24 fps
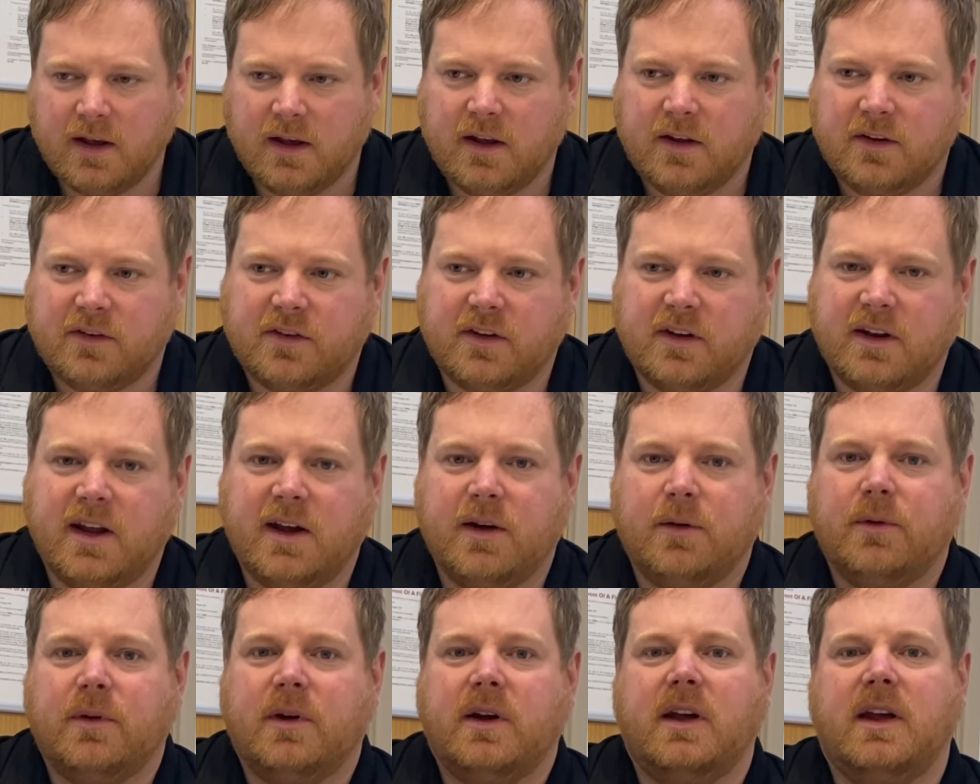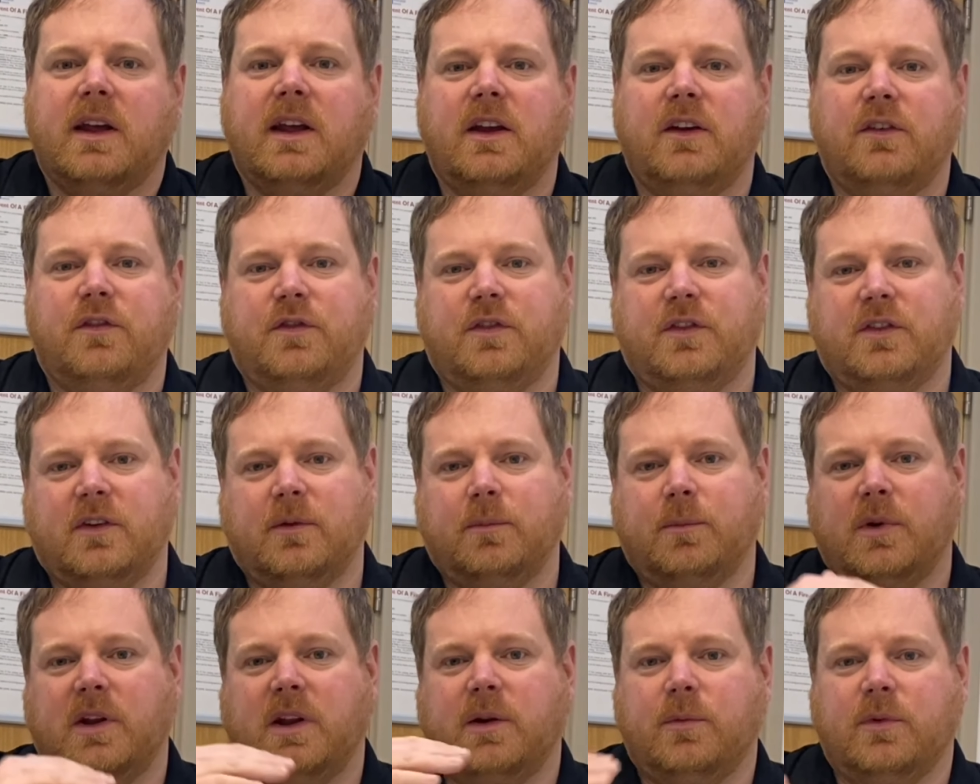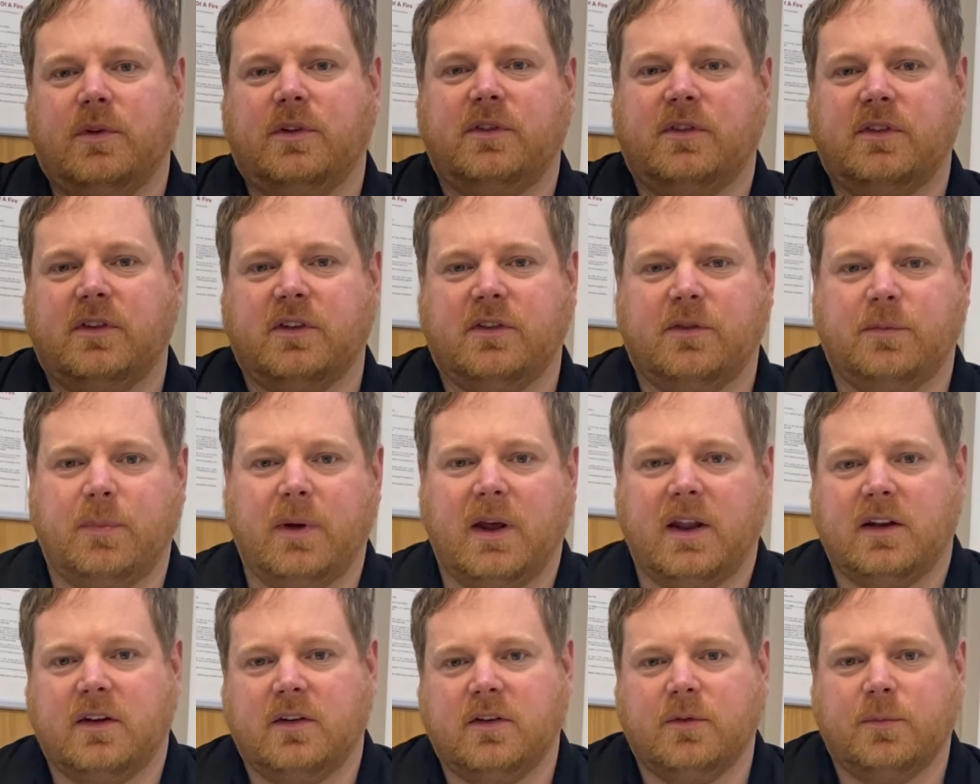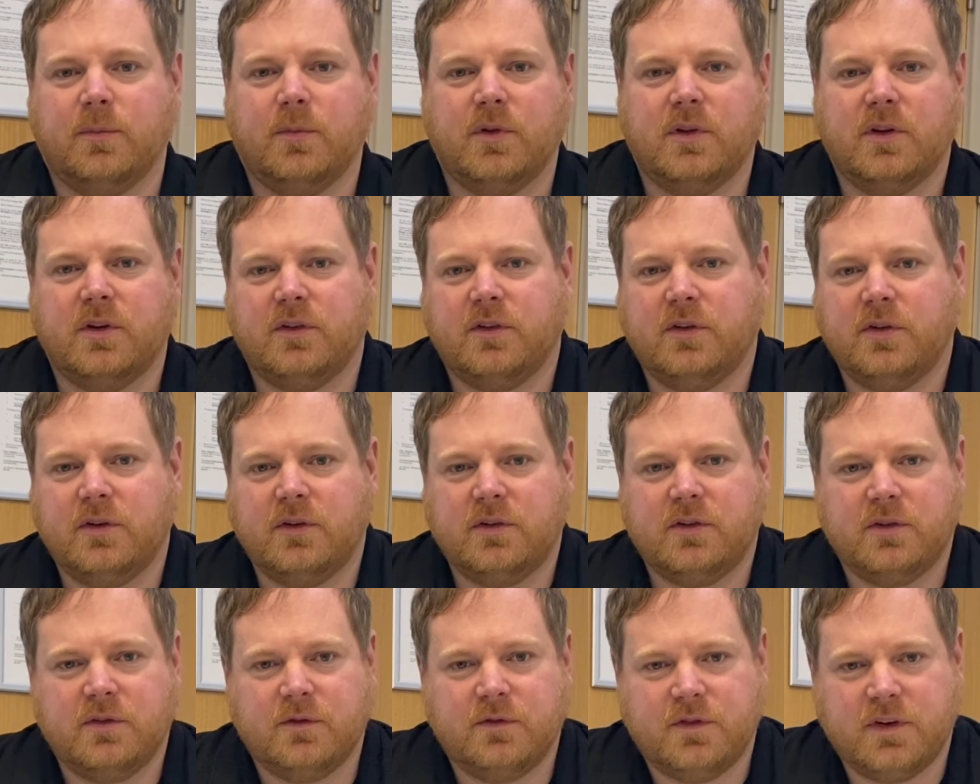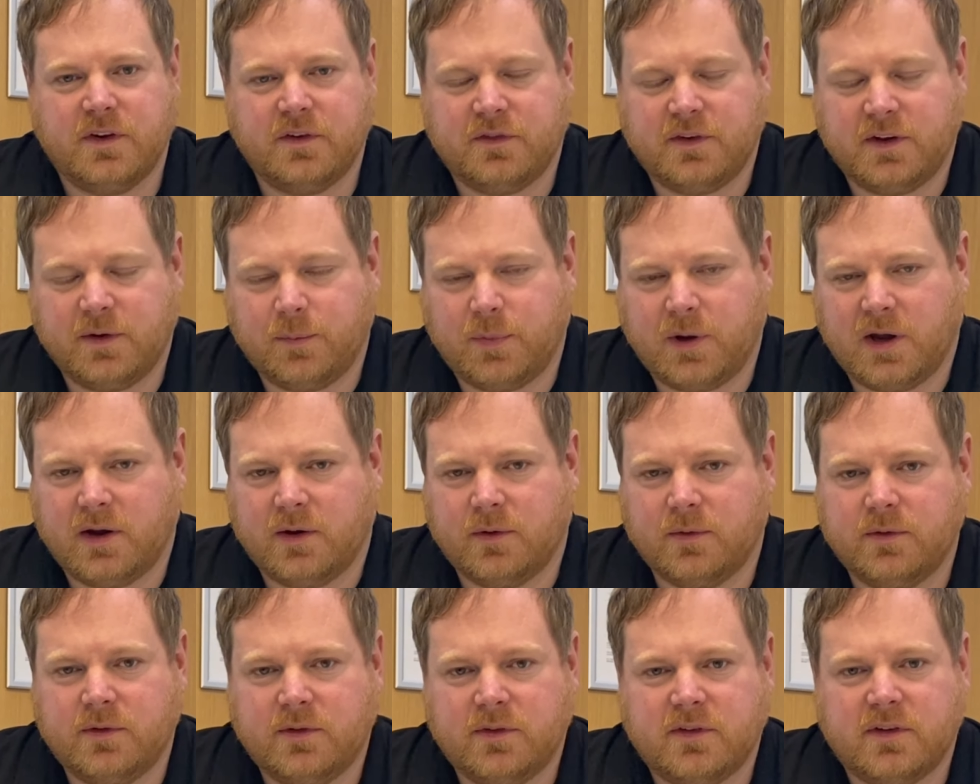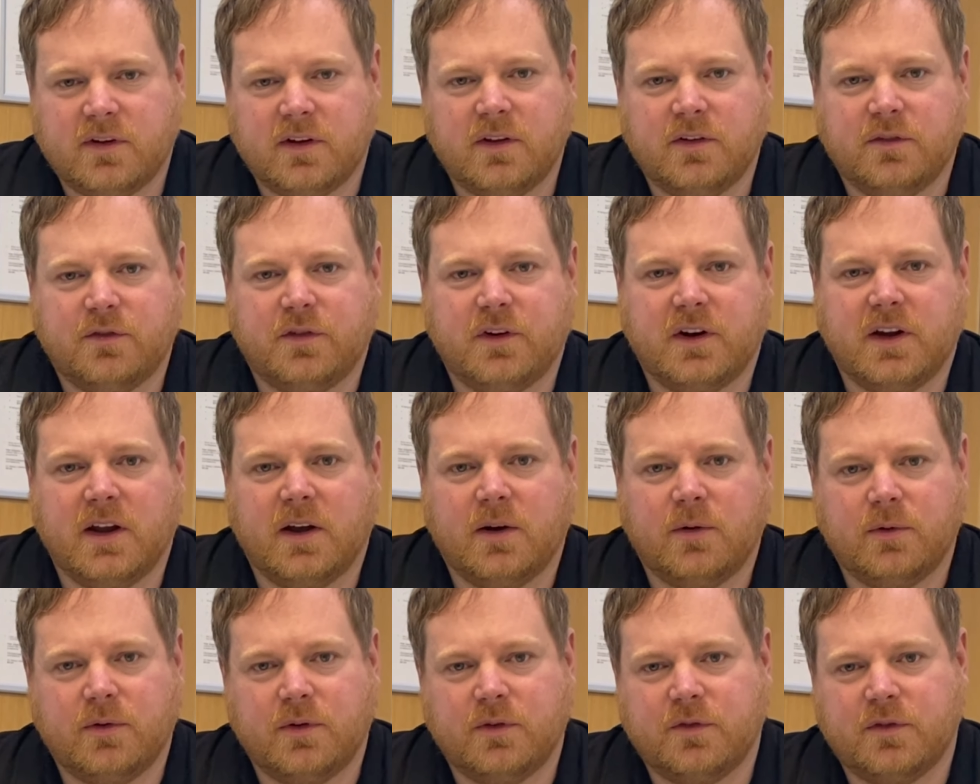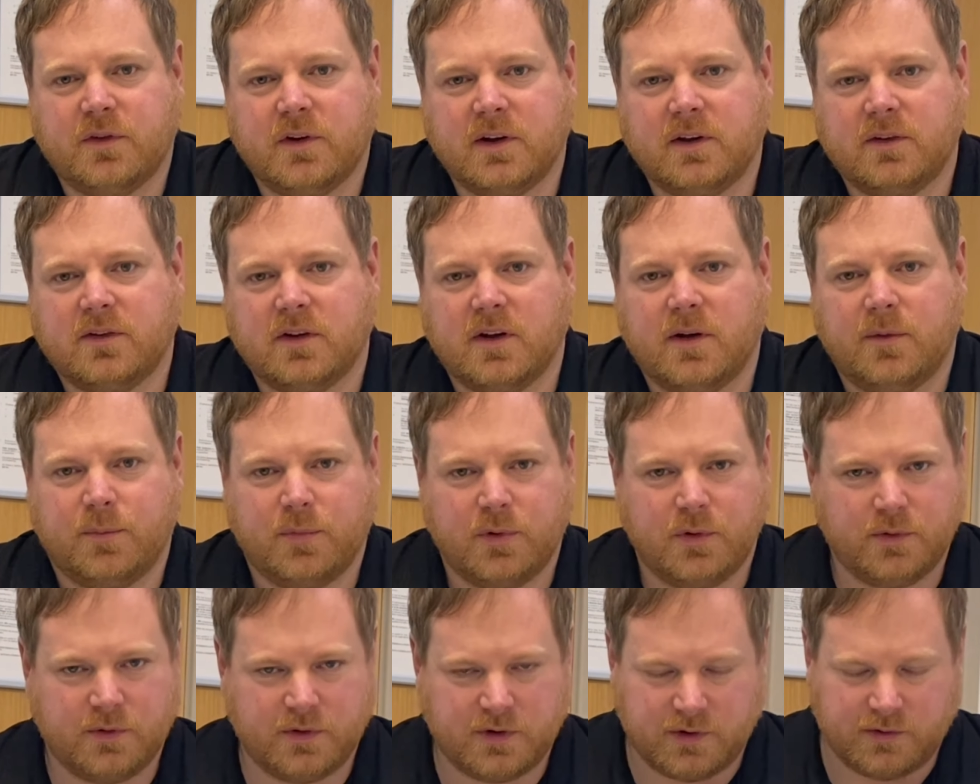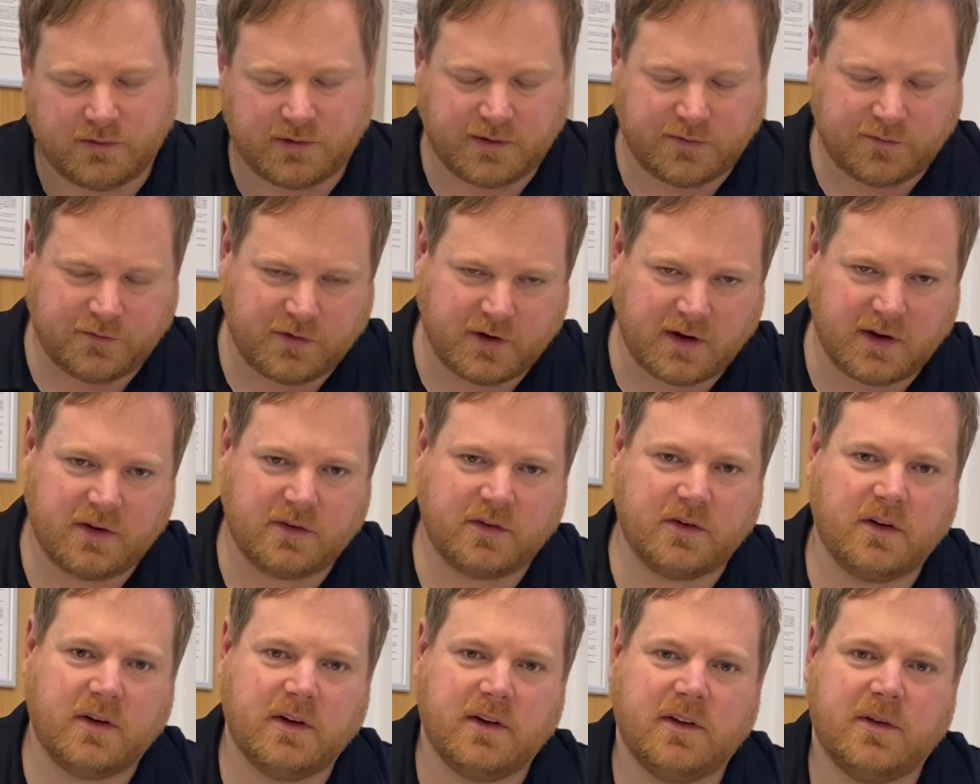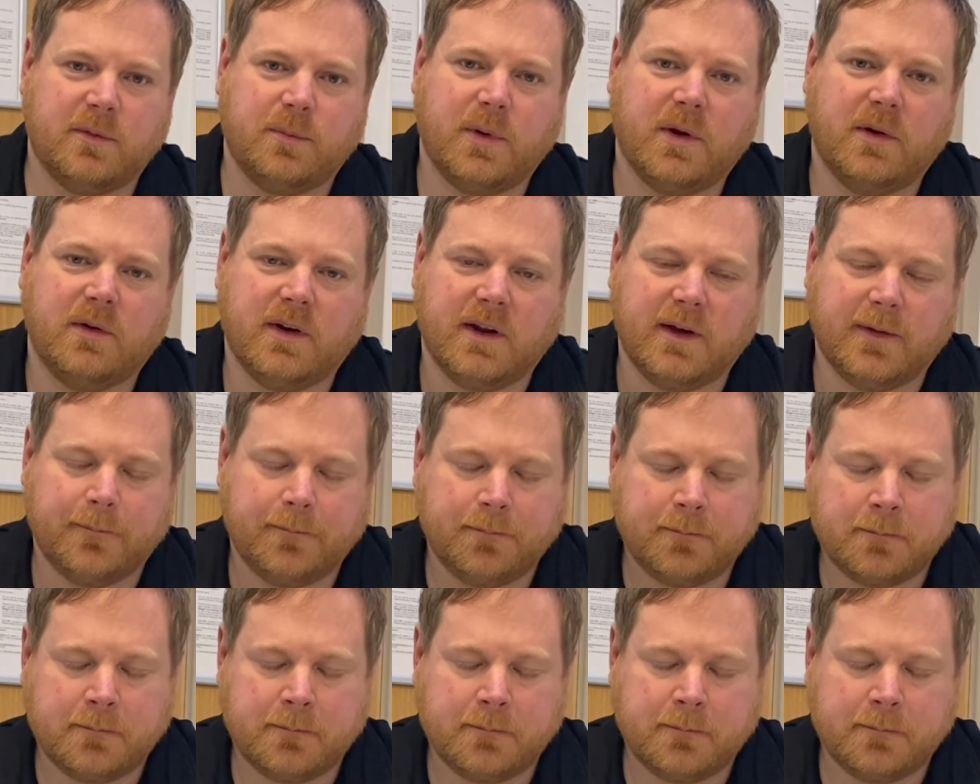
So now, if somebody wants to spend more than £250, so the freeholder, for example, or your enfranchised building,